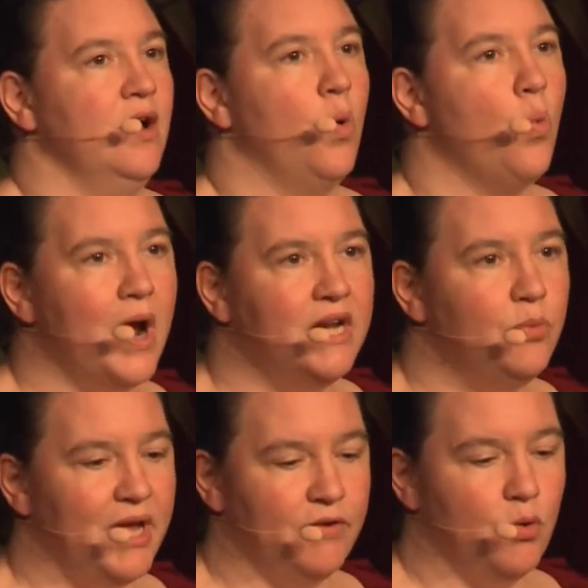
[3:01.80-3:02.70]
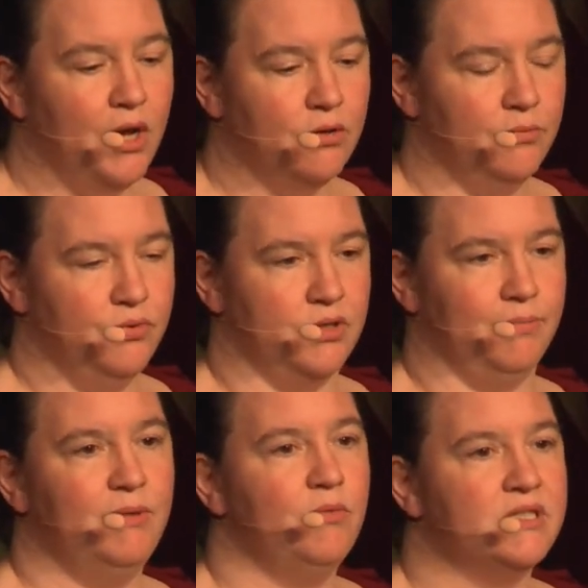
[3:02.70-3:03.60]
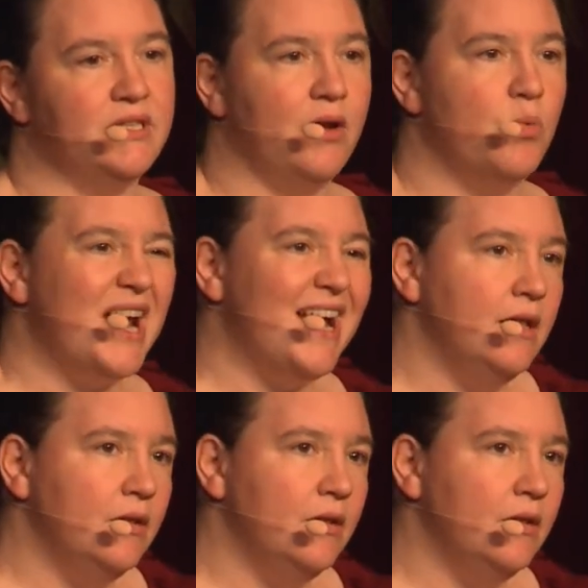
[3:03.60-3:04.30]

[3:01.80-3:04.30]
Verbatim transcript: when do we have a quantum computer? People would say, well,